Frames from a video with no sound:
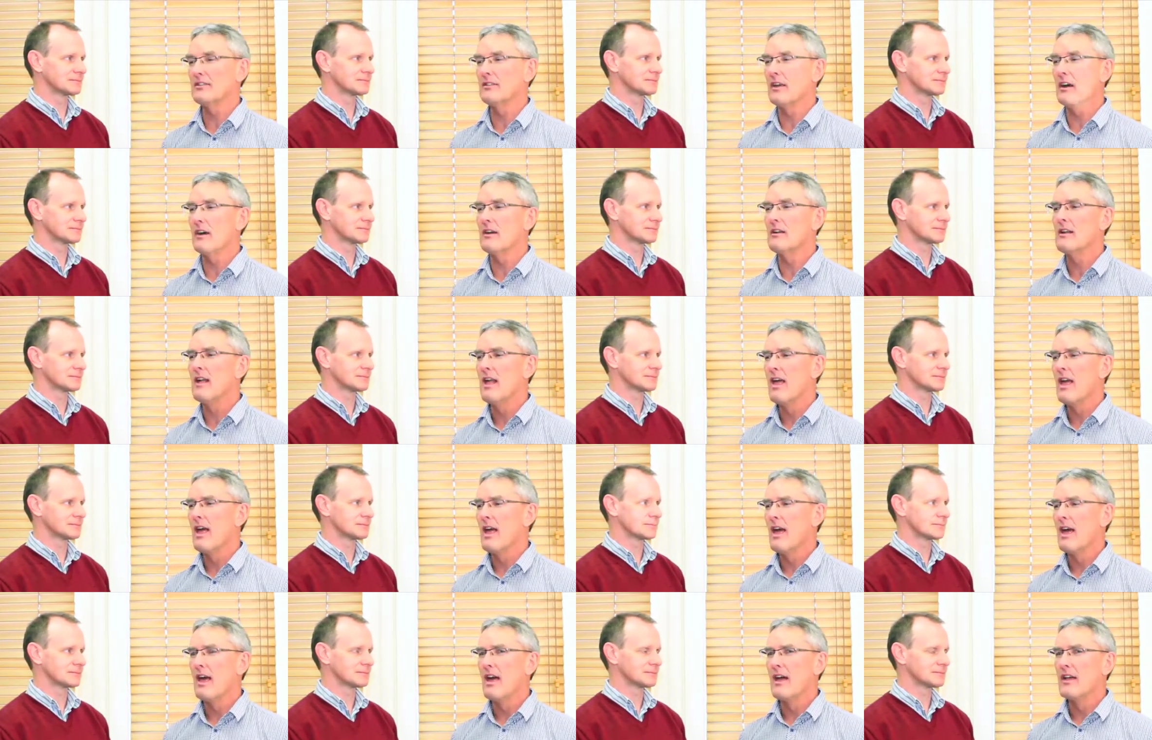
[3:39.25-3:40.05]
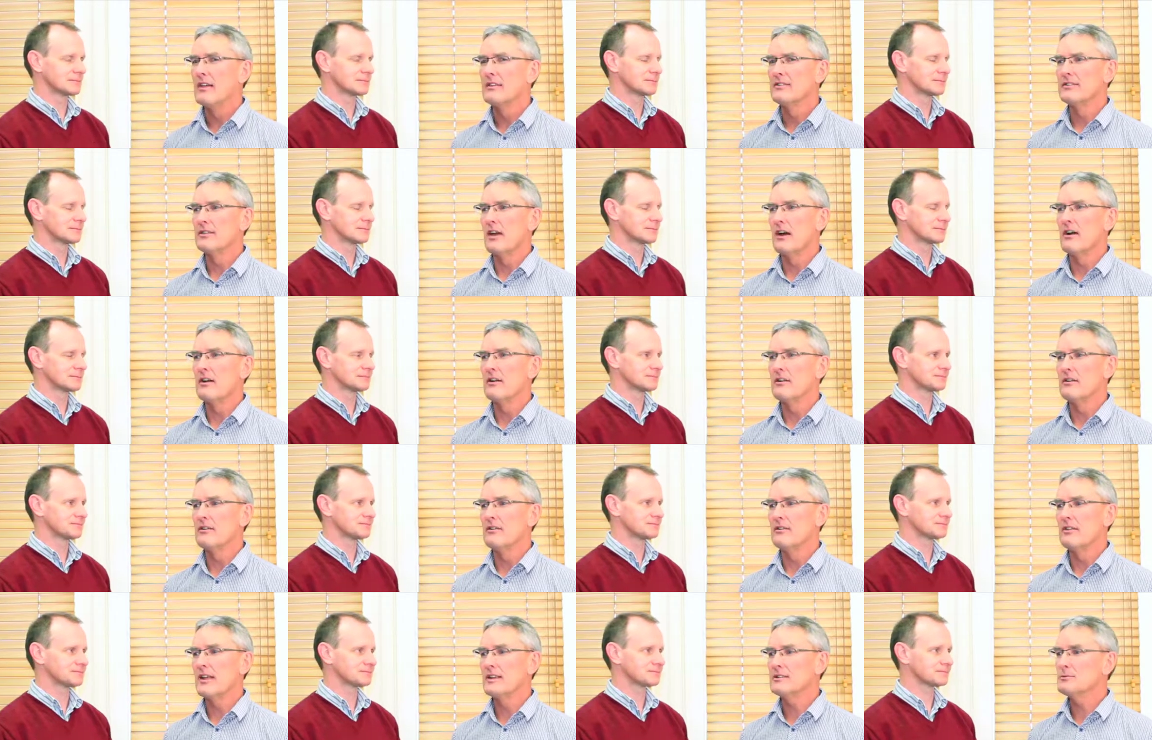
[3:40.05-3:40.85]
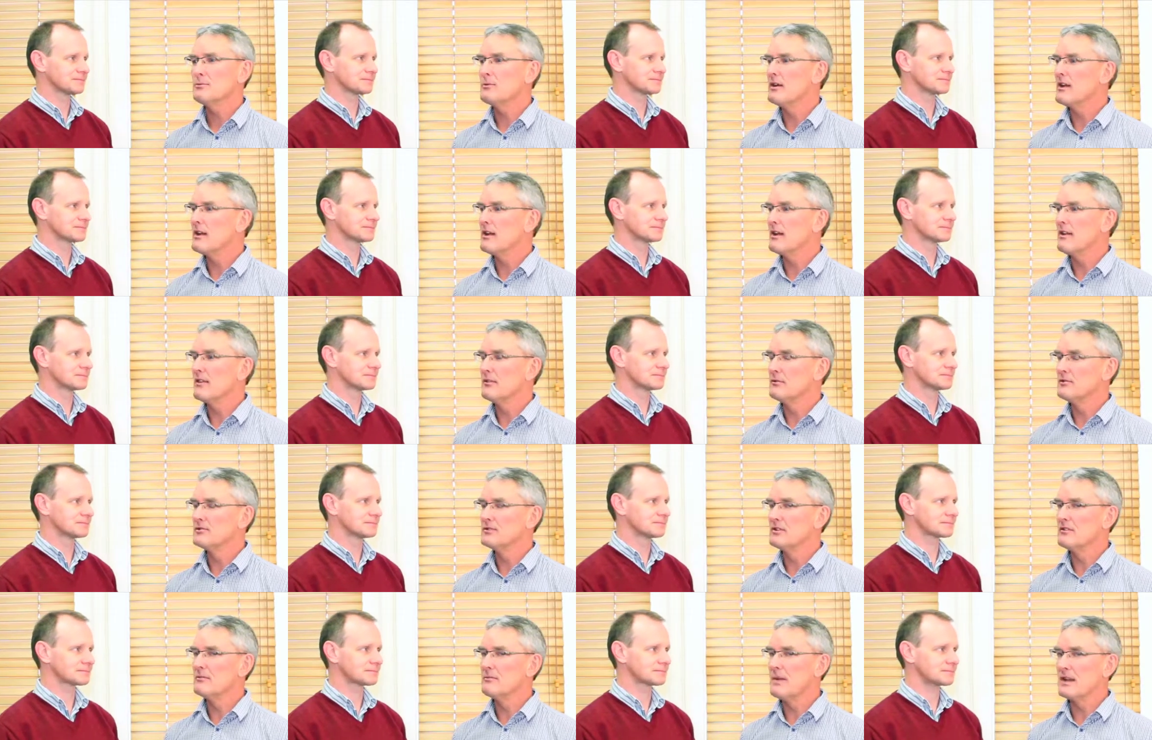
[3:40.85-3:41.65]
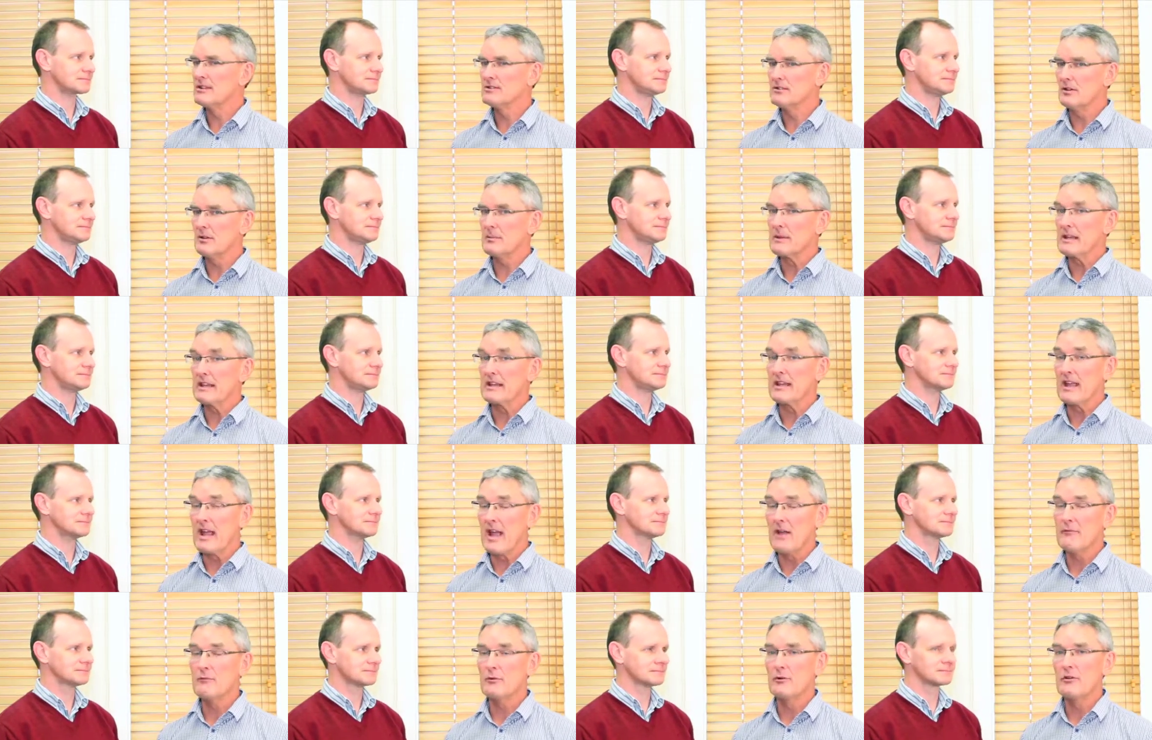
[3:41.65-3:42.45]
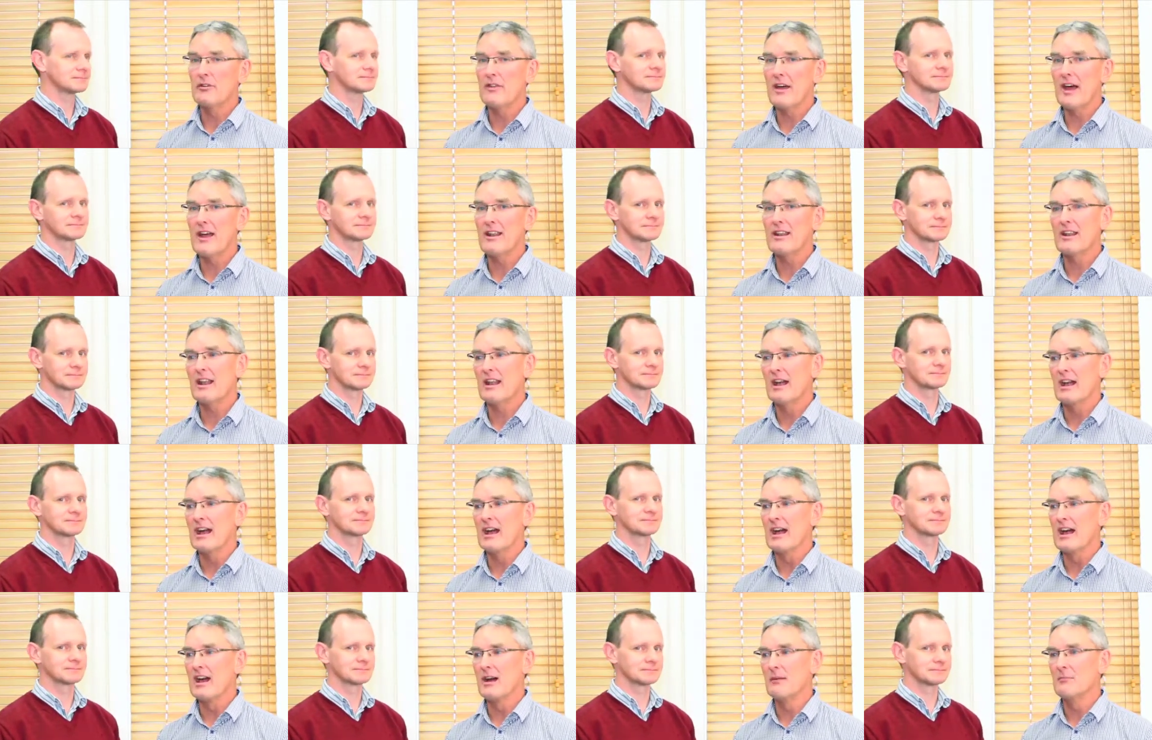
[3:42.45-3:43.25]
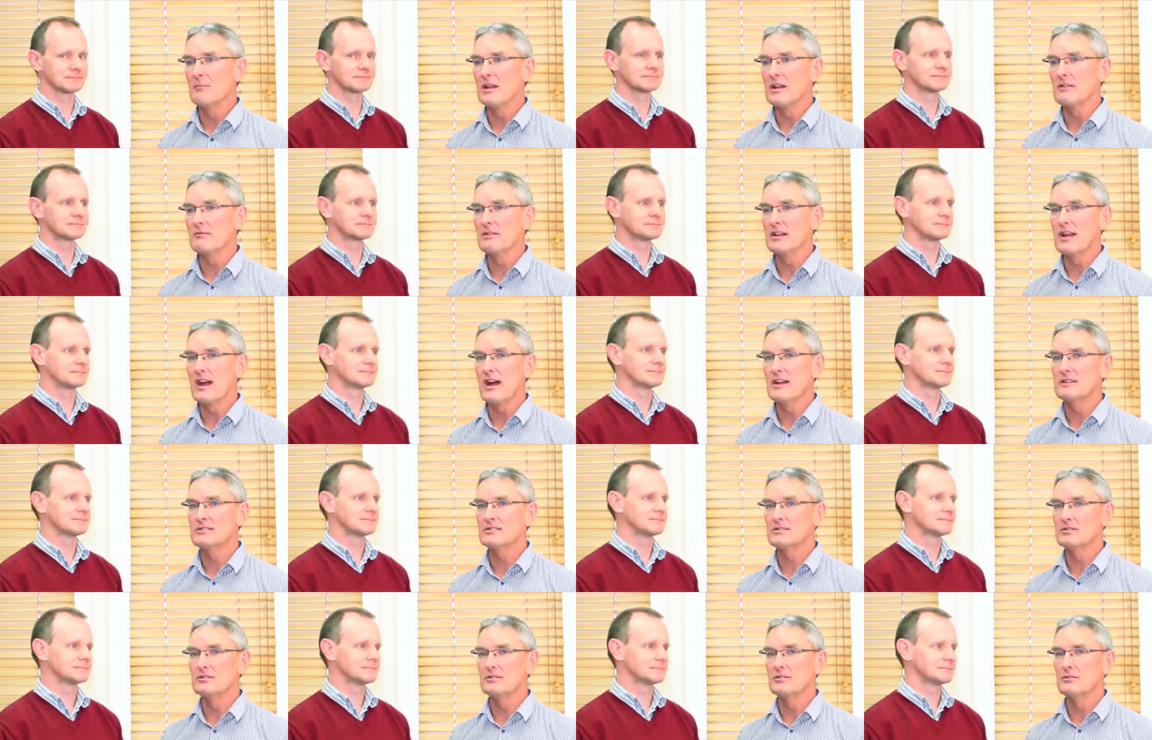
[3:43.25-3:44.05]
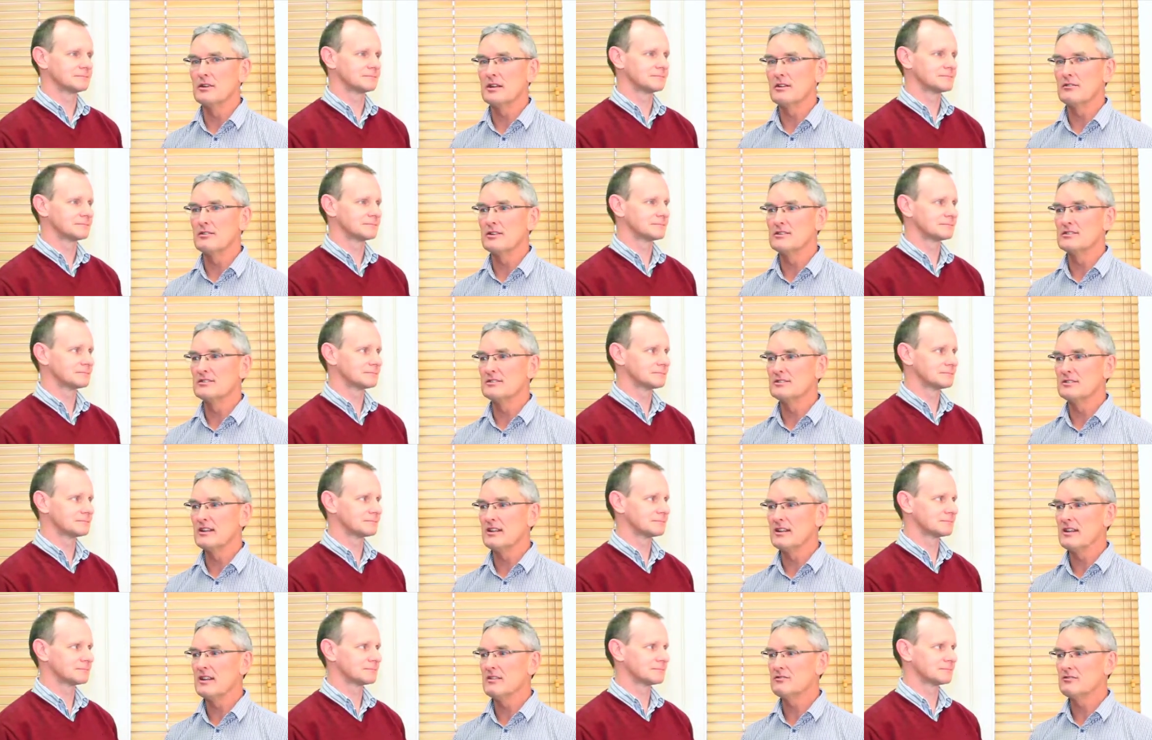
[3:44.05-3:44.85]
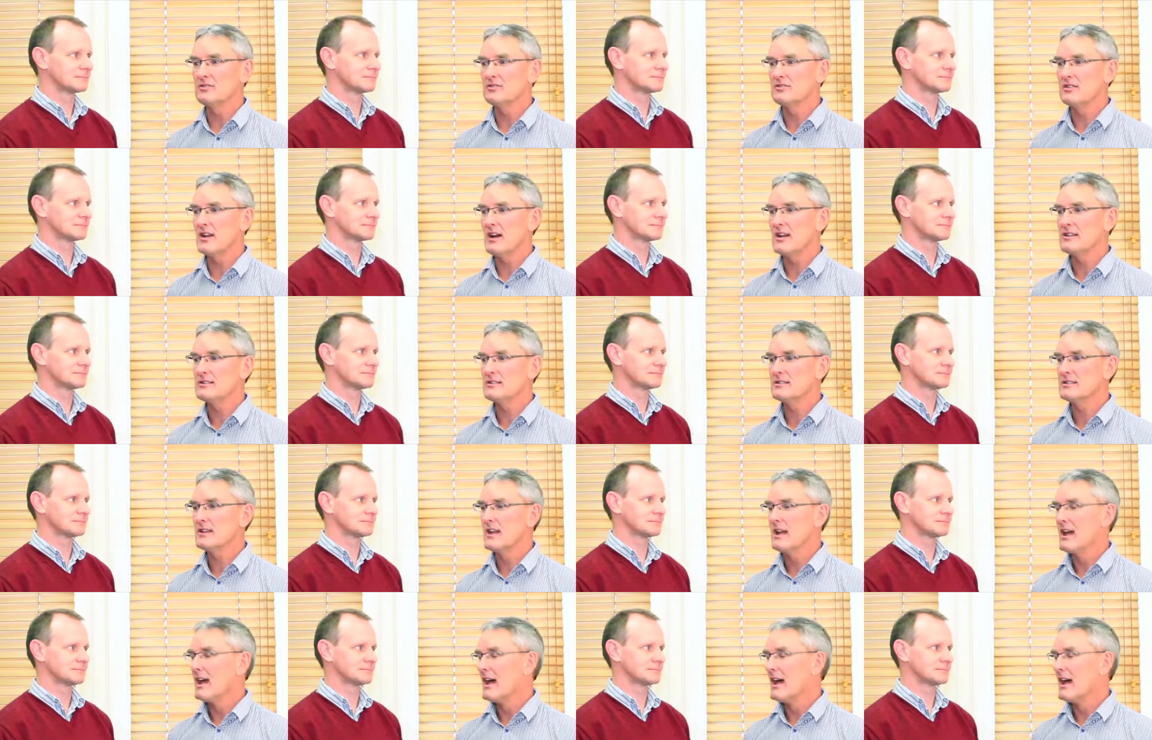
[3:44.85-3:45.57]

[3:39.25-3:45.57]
Speaker 1: So so that's where the Reserve Bank's got to be careful with that um, in regards to increases in interest rates.